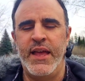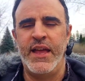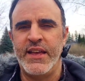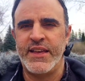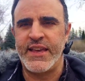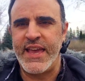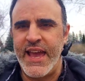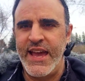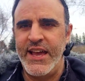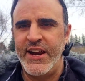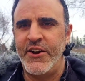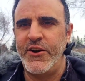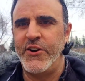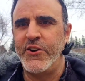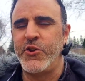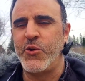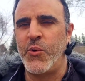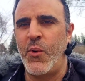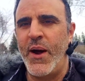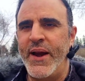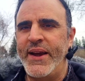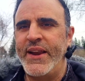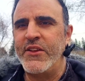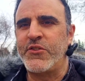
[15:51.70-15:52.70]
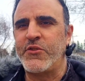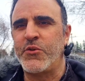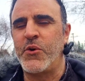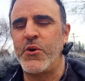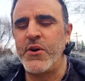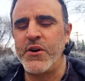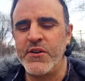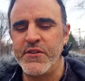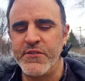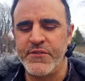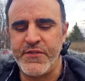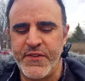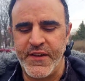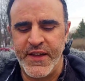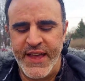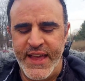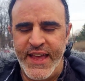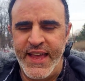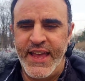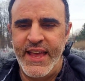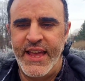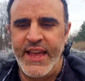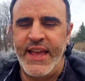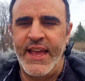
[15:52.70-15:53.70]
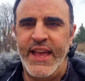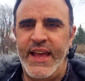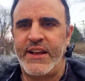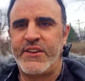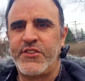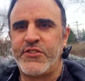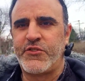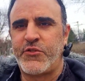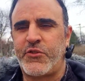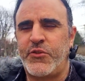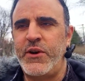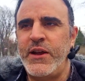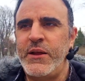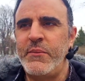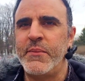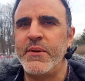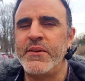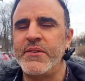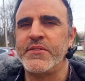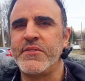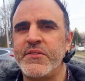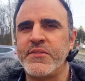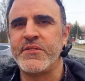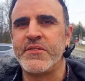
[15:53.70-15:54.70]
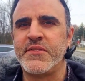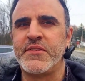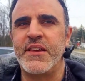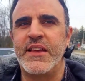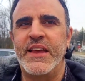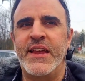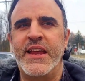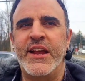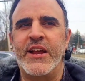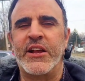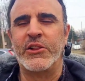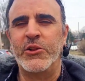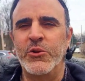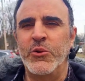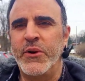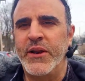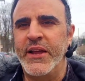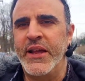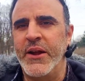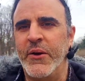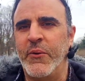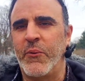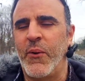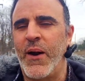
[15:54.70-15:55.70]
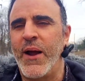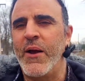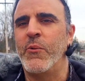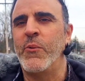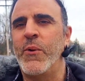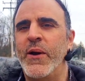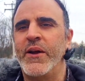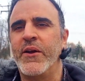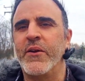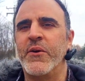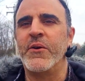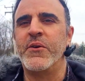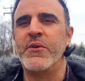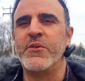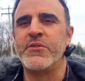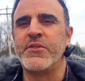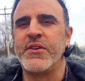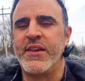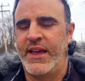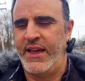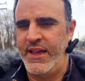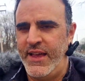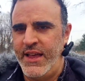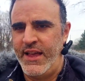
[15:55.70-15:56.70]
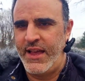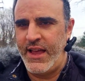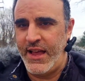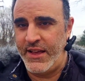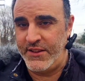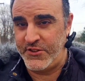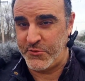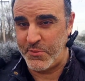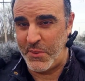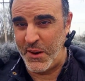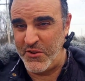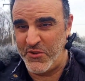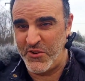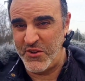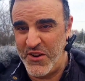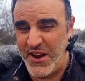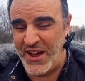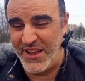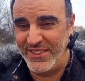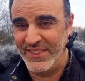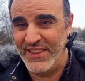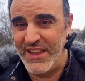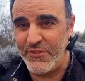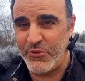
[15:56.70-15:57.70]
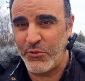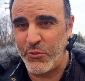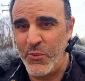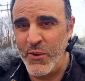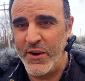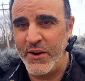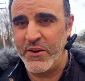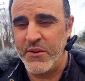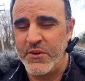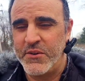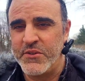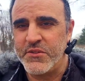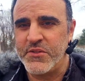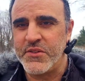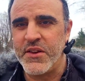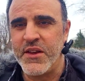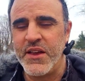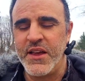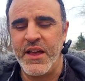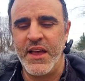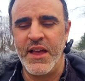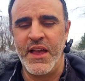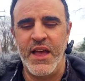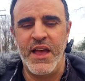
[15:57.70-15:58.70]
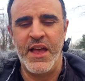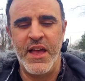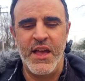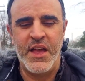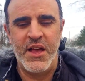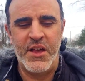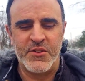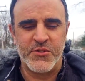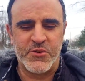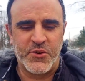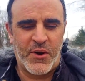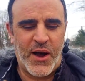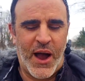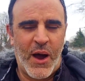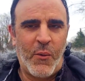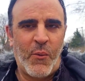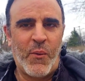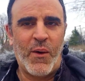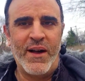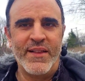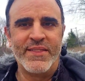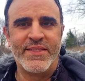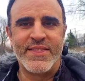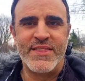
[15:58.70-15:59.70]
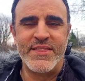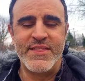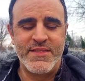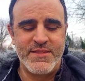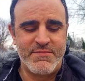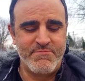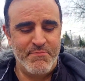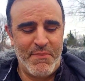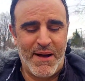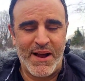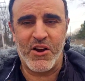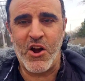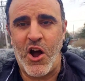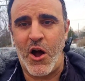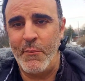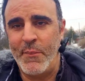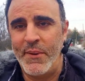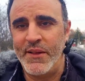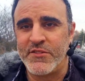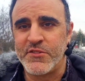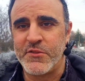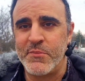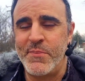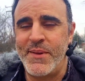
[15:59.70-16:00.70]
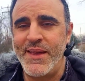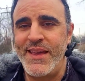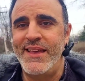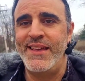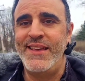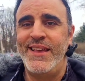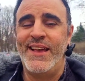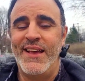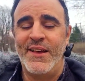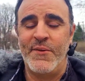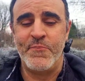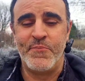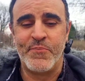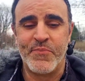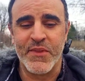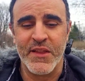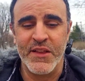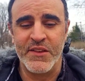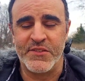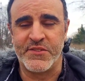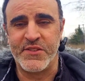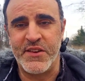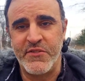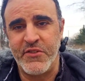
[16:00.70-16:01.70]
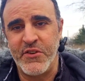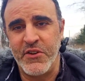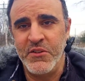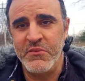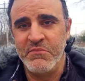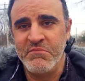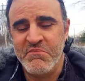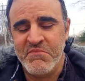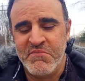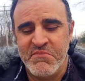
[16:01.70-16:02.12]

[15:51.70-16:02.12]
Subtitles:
cater to any sort of extremists, including right-wingers, especially not left-wingers. So I want my comments to be civil.